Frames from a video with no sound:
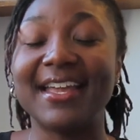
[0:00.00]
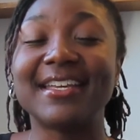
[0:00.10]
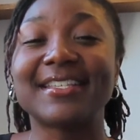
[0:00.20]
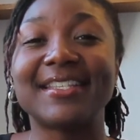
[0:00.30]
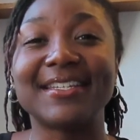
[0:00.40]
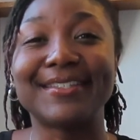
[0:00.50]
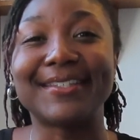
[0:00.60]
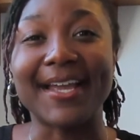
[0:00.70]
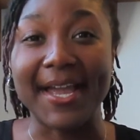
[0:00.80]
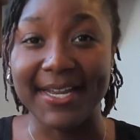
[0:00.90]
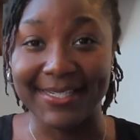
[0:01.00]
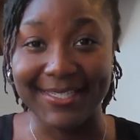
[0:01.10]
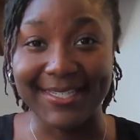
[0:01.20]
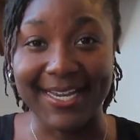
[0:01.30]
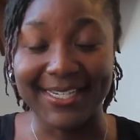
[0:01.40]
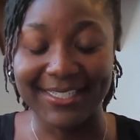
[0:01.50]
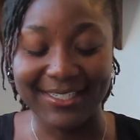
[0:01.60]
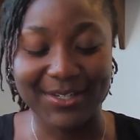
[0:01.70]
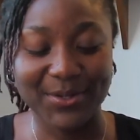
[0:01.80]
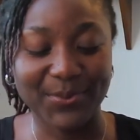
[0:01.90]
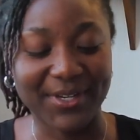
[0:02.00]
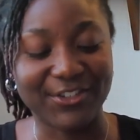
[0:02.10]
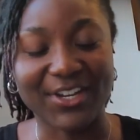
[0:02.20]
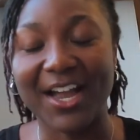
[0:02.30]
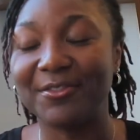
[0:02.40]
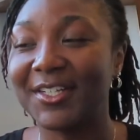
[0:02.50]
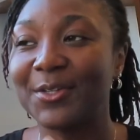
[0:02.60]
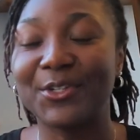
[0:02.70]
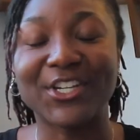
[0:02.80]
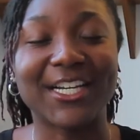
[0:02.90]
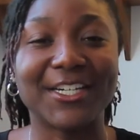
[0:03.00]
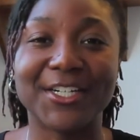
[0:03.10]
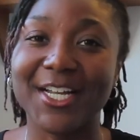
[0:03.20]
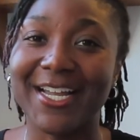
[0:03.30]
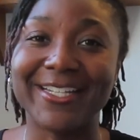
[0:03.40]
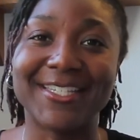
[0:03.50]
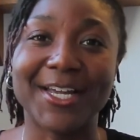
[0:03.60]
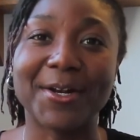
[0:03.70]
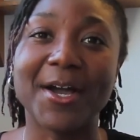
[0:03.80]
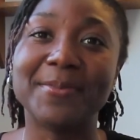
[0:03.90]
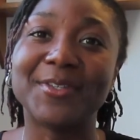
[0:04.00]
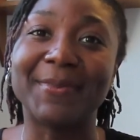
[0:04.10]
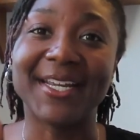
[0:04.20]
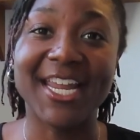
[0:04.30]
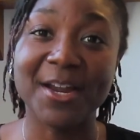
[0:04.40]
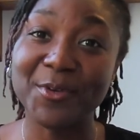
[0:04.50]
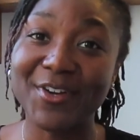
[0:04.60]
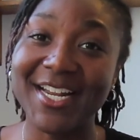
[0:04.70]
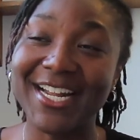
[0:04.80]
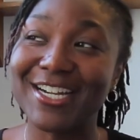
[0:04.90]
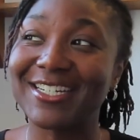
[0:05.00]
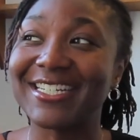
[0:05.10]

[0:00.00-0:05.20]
is this headset, which I really wish I could hook a headset up to my camera right now,